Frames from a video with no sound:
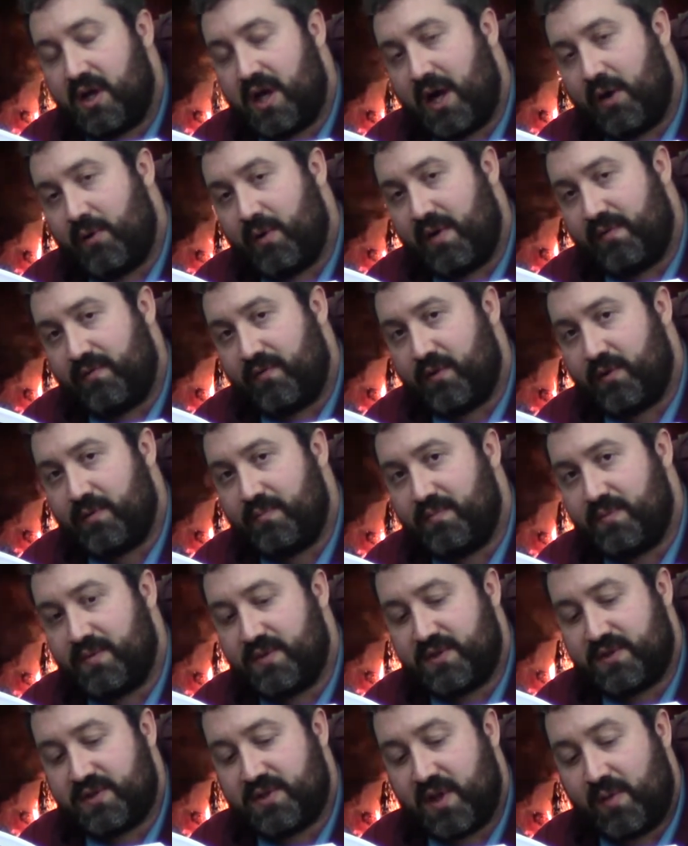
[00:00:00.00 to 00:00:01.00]
However,
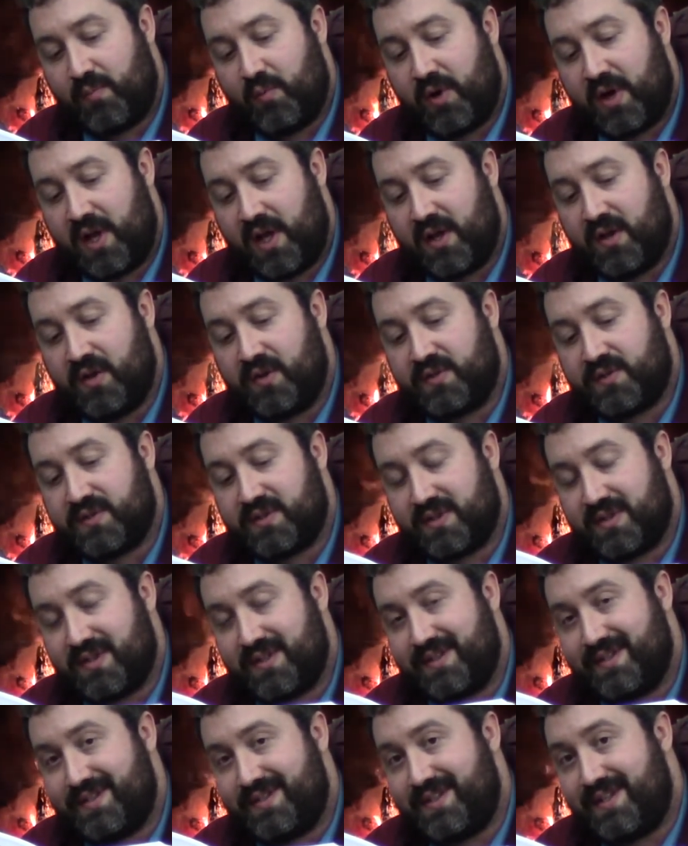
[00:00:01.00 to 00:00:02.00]
someone else
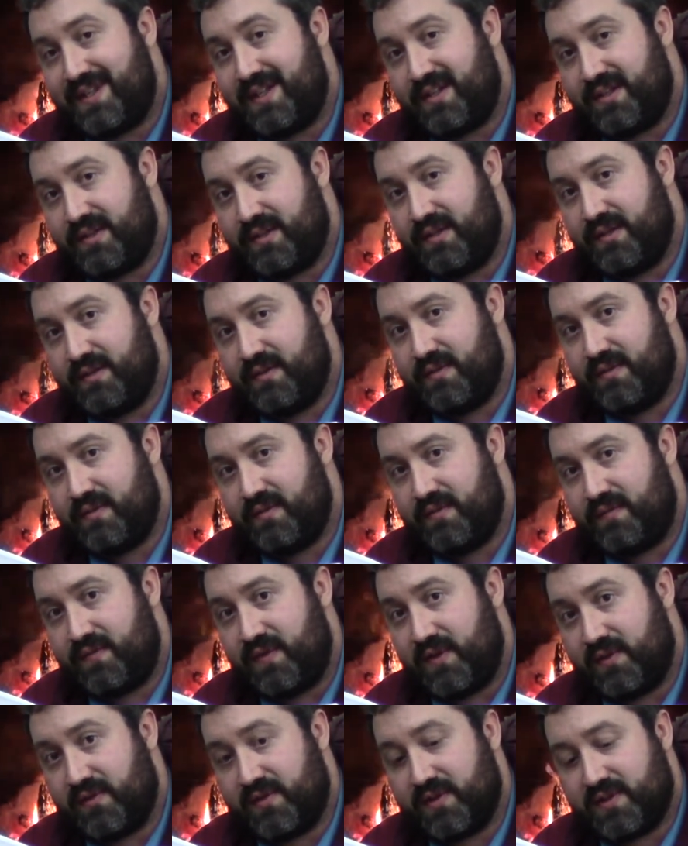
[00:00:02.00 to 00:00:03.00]
did
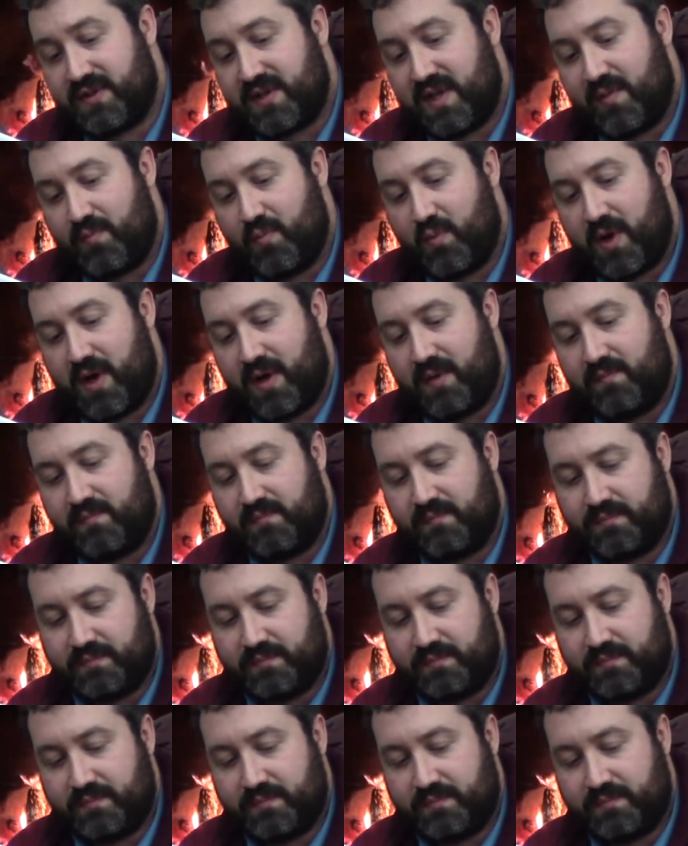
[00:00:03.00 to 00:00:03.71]
feel the same way.